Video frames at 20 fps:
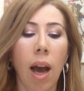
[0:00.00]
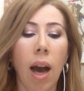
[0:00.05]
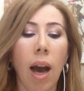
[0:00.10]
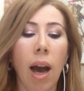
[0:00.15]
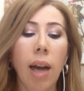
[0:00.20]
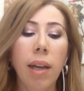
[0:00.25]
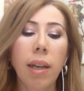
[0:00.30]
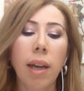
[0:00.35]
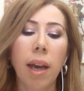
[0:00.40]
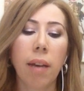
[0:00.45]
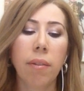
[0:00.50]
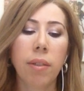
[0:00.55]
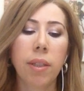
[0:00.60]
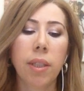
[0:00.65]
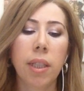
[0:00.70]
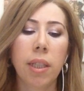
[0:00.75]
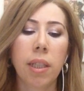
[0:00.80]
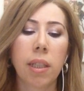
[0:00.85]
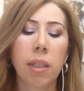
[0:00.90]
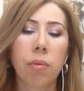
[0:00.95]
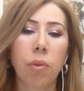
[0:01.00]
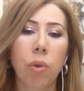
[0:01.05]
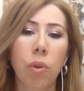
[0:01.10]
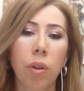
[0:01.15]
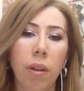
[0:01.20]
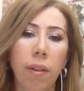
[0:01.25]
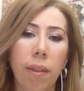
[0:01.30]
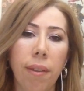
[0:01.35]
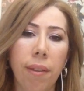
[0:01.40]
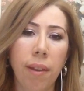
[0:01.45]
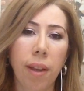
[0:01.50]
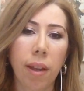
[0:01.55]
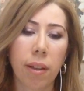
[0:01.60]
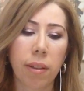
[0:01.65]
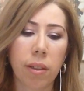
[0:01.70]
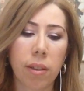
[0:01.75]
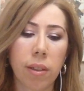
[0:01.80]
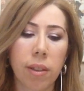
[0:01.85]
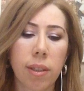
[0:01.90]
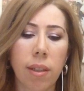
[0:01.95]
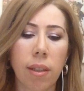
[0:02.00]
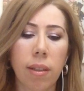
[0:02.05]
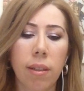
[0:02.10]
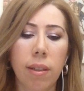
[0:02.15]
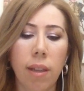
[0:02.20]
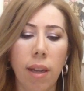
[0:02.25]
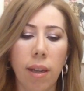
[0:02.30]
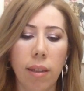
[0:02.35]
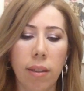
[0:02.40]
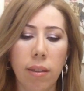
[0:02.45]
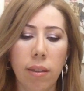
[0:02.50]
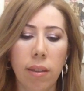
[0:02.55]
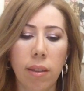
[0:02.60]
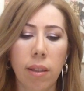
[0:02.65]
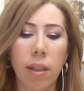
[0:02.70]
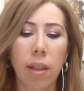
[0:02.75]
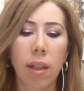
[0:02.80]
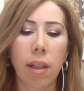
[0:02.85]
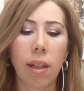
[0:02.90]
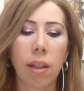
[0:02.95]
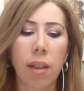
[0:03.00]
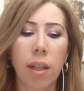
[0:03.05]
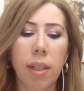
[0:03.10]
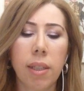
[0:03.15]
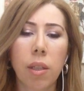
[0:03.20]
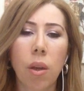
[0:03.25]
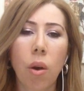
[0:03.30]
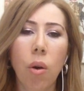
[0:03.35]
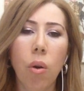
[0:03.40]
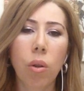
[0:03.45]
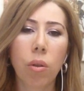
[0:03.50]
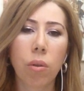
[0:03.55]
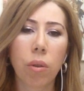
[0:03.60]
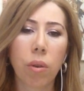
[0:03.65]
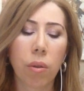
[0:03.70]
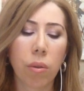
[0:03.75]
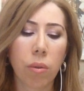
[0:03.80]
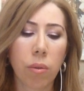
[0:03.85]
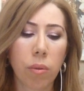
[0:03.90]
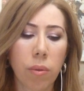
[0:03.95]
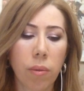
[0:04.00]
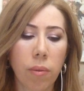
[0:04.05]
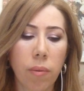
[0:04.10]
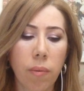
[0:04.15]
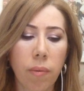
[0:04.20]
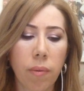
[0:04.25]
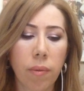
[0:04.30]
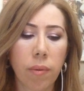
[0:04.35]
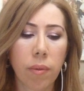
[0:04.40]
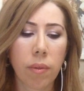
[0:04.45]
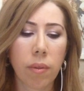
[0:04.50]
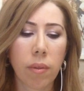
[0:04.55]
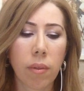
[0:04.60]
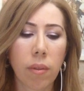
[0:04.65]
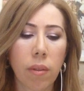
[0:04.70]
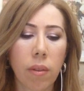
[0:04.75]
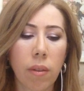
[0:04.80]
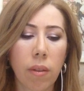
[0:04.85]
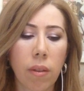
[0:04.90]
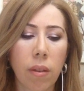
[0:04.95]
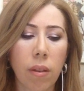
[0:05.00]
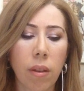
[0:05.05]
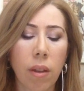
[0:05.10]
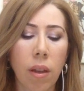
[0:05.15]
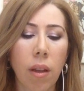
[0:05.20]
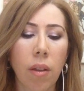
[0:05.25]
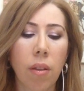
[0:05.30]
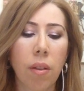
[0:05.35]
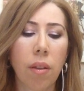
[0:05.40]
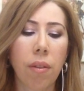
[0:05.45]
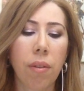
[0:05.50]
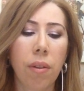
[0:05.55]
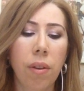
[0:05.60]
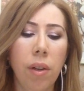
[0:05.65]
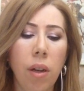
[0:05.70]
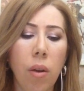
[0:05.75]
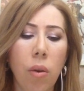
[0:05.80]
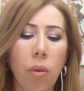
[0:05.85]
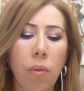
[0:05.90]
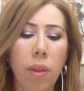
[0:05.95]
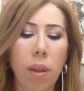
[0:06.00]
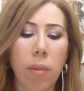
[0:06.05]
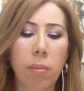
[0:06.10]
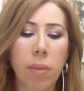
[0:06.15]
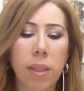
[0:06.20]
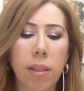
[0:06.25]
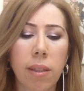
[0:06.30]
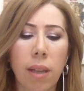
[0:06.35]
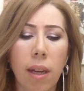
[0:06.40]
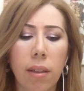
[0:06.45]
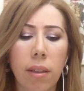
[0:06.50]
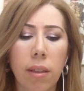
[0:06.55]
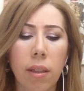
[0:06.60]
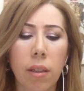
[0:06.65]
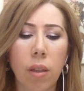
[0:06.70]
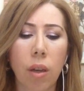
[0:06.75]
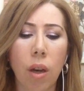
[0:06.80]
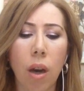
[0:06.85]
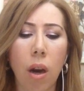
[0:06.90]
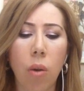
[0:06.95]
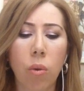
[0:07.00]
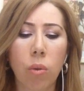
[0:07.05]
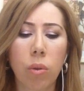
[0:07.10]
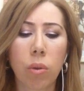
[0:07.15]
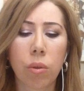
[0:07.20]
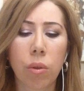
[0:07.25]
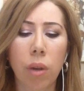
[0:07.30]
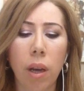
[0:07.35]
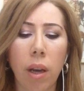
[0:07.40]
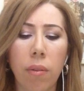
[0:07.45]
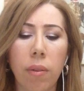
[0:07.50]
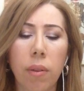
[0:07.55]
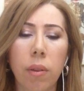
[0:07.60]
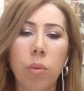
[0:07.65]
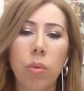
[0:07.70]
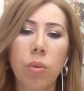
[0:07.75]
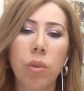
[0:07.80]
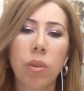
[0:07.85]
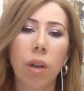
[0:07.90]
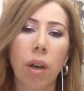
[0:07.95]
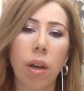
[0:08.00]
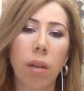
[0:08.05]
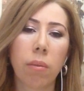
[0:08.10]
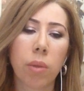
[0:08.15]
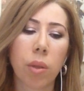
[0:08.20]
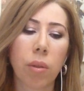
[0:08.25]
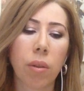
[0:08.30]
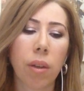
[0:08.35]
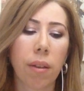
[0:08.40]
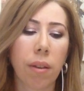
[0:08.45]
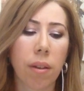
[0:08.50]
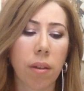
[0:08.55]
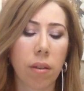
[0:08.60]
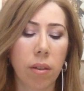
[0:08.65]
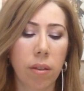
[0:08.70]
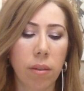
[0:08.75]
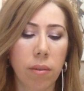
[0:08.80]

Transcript: "I have tickets for a theater," said Dan. "Let's all go." The three of them started out to have a good time together.